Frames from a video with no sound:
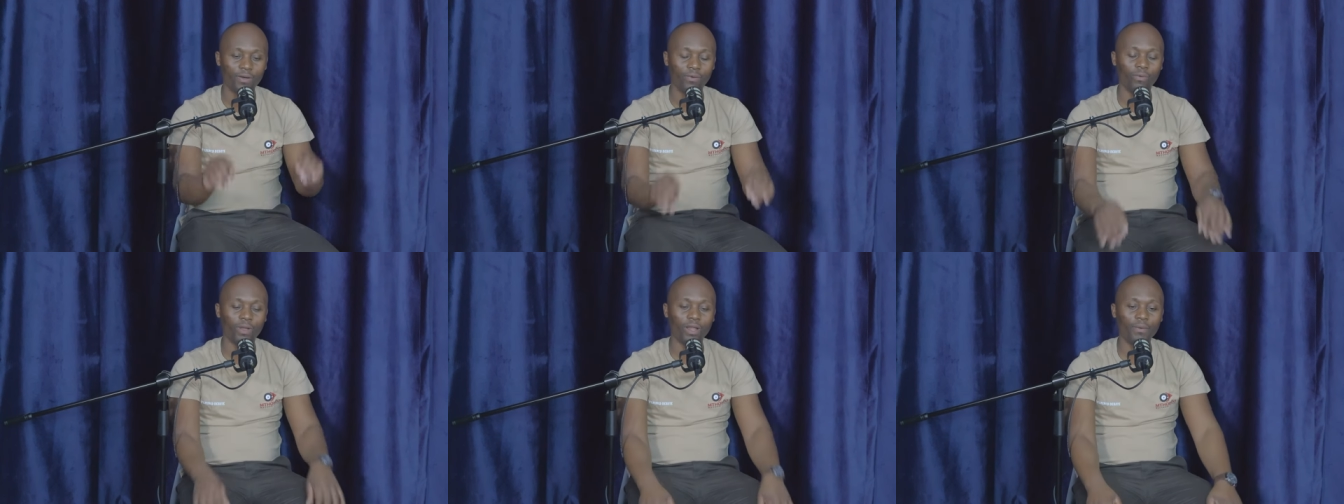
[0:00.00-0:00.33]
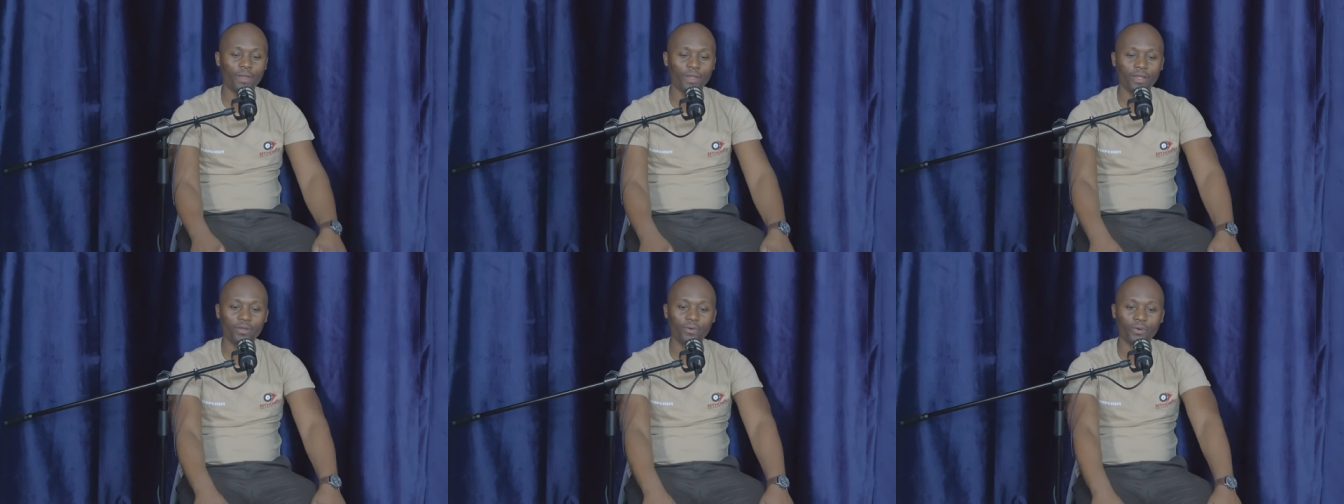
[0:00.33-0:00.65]
What I
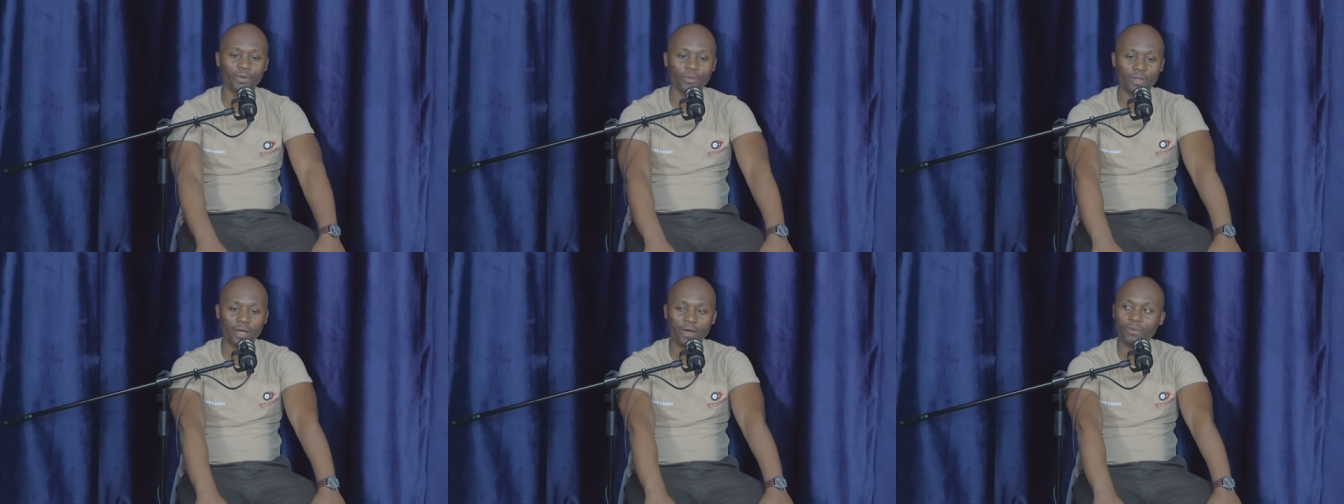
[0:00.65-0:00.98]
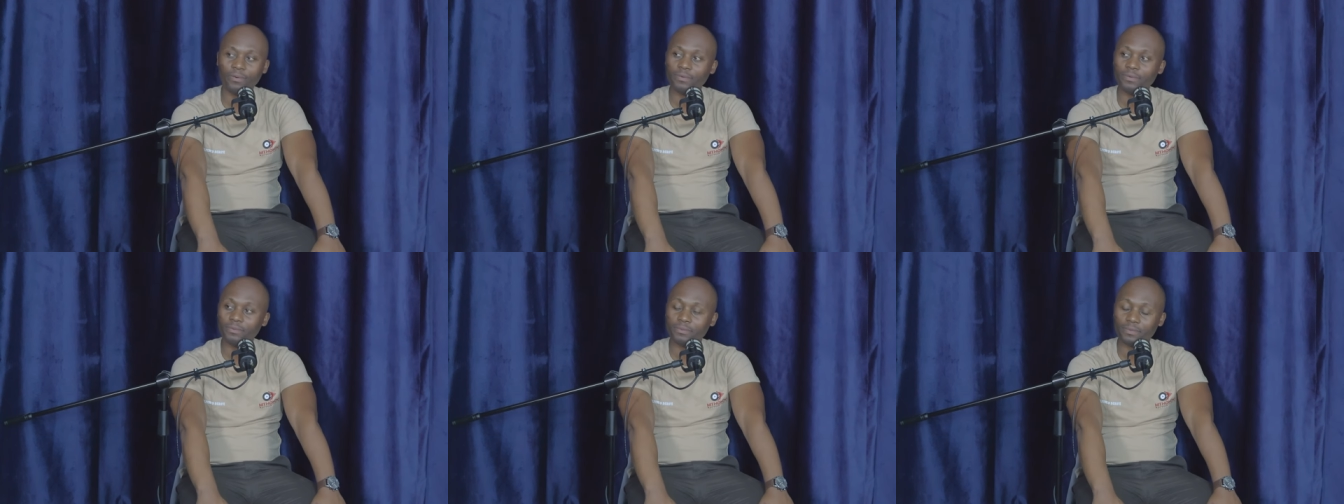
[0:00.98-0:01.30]
want to know
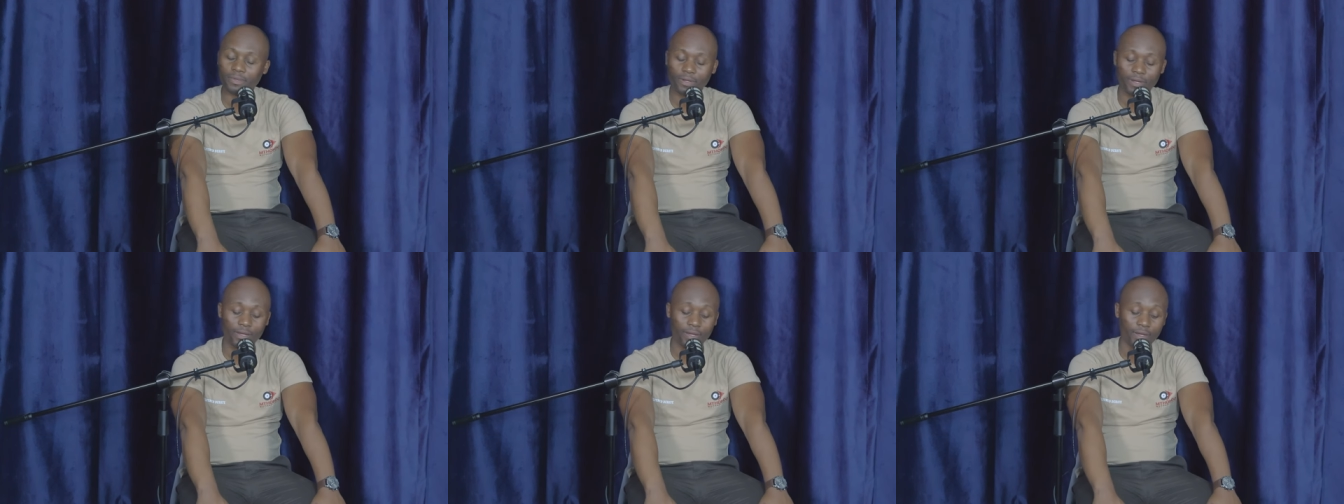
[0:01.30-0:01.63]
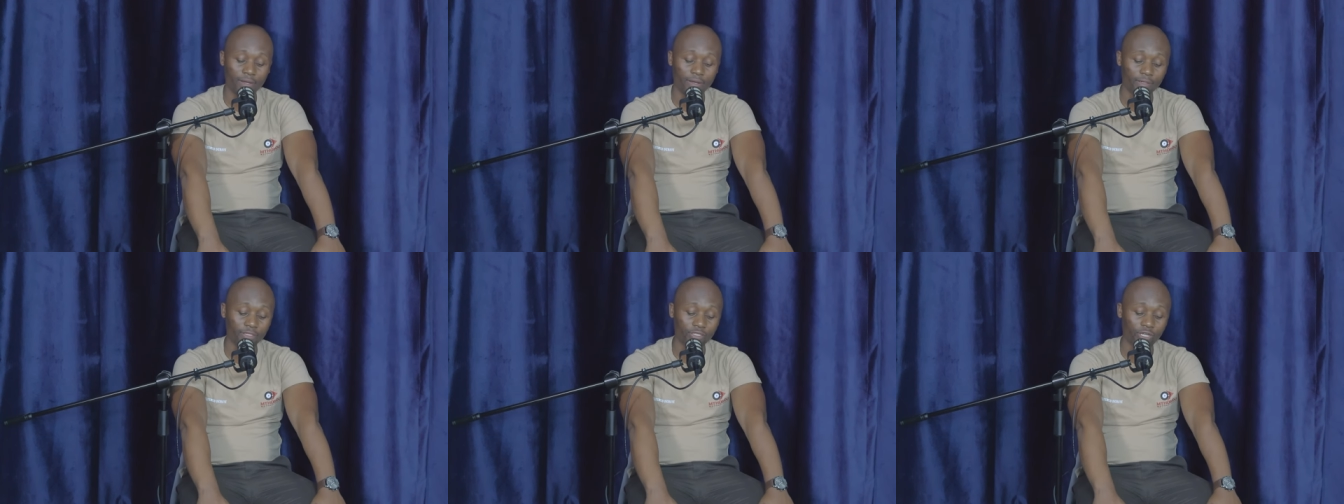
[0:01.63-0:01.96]
now,
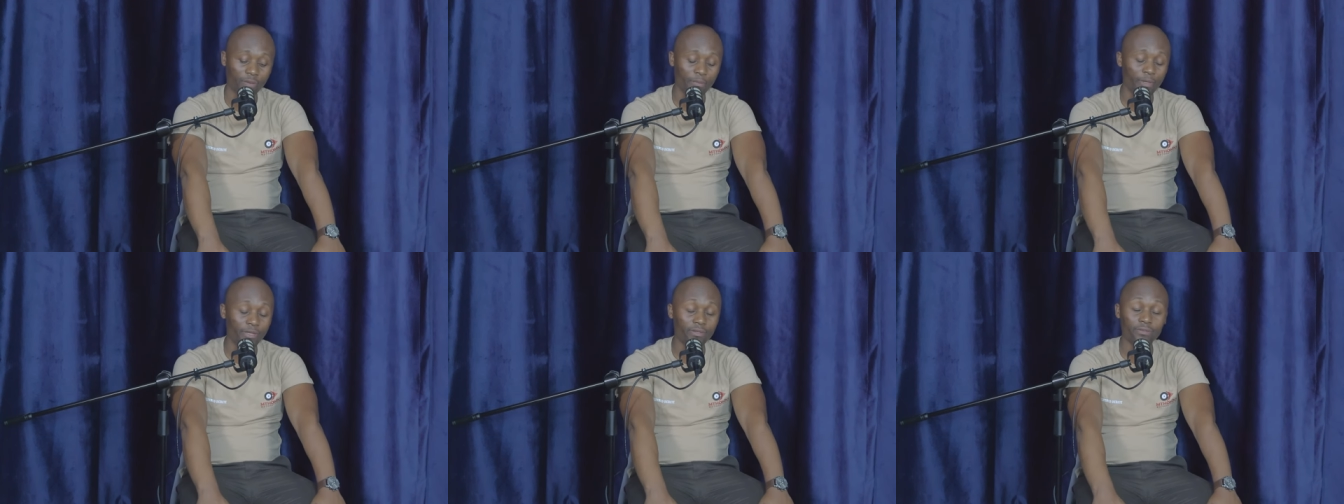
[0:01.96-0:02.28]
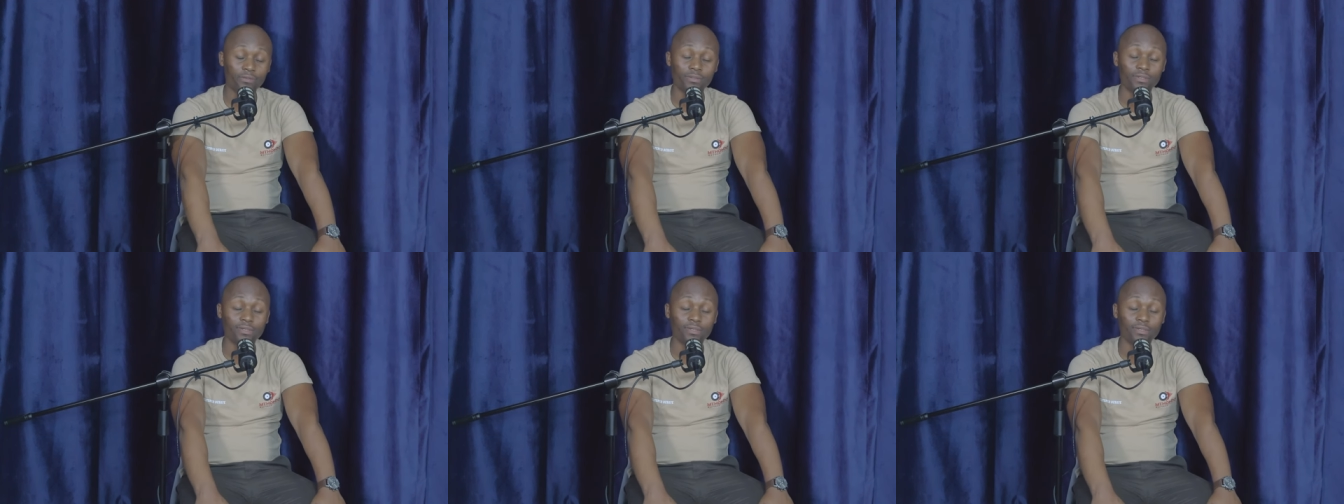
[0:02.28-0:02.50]
Charmaine,